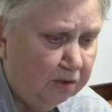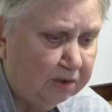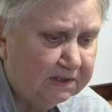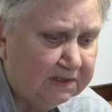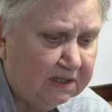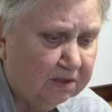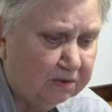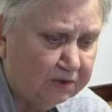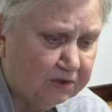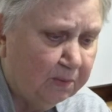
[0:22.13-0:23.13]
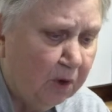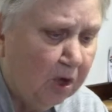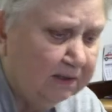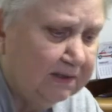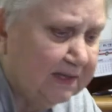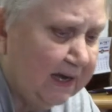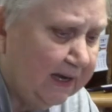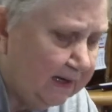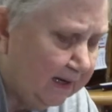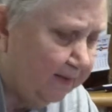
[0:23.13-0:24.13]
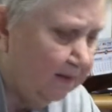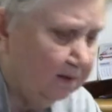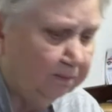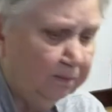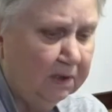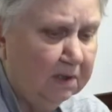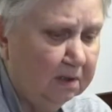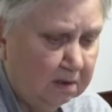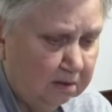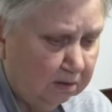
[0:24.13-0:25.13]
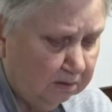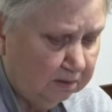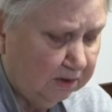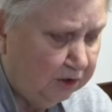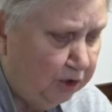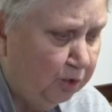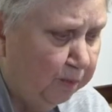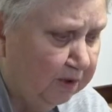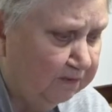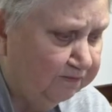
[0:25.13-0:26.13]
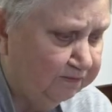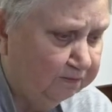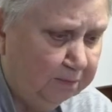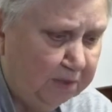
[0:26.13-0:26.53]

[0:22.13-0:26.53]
You can see there's a small design on the cube of